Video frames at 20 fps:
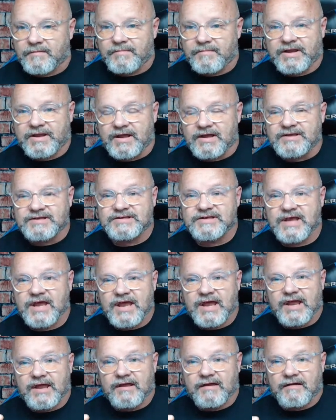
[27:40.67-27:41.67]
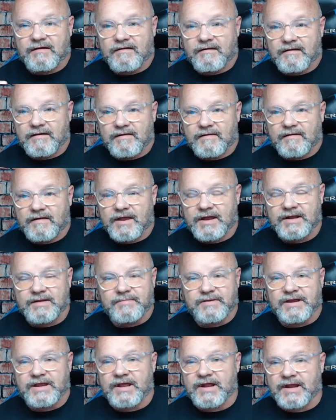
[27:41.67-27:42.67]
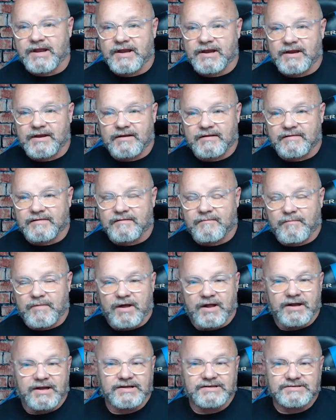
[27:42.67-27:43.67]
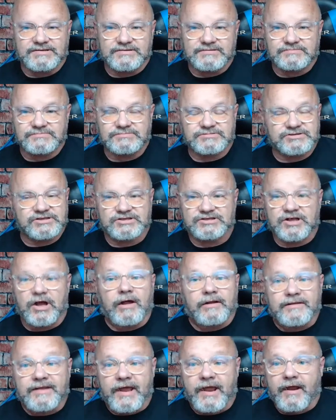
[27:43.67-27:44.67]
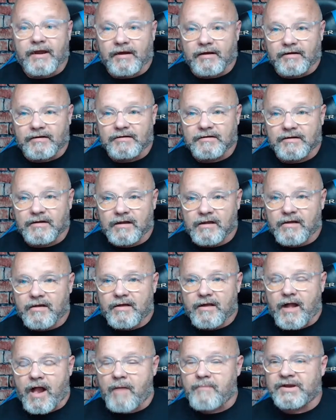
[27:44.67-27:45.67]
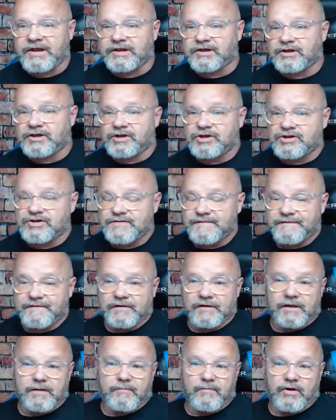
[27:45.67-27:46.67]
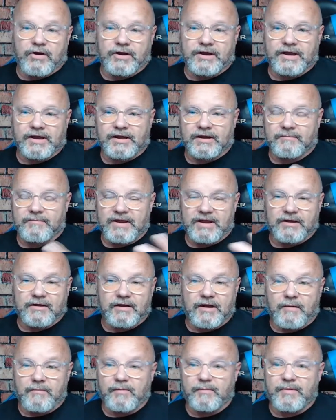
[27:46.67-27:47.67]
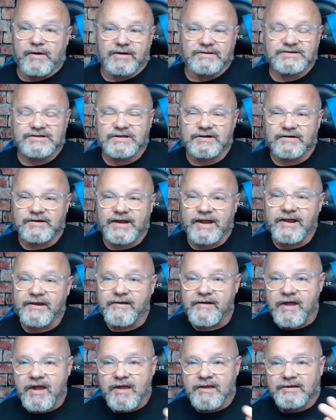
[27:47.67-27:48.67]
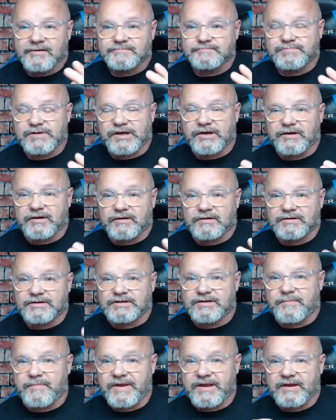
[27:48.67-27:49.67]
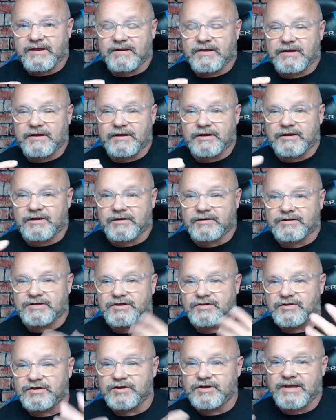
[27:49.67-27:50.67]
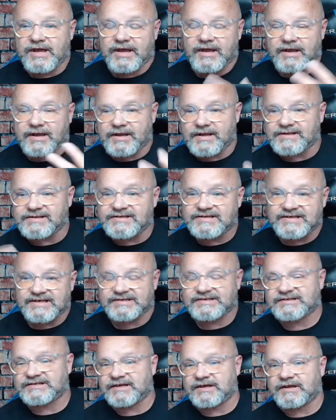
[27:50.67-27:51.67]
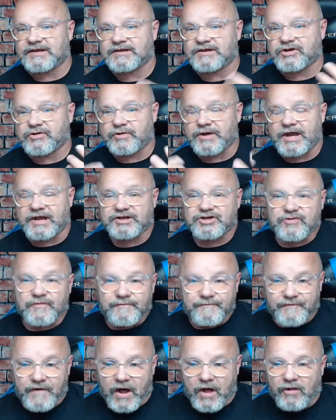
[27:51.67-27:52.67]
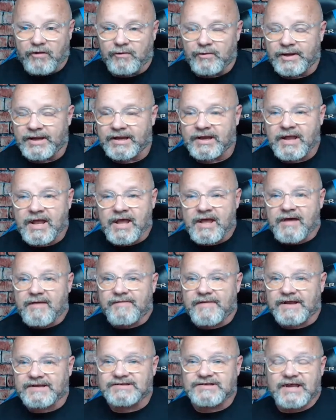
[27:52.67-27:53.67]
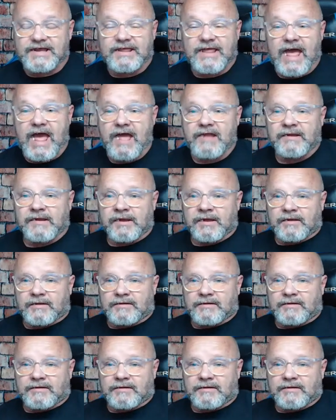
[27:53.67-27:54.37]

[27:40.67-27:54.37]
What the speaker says: Because in the beginning, the money's just not there. I mean, you can use affiliate marketing and make a couple bucks here and there, but till you get consistent, create your following, things like that,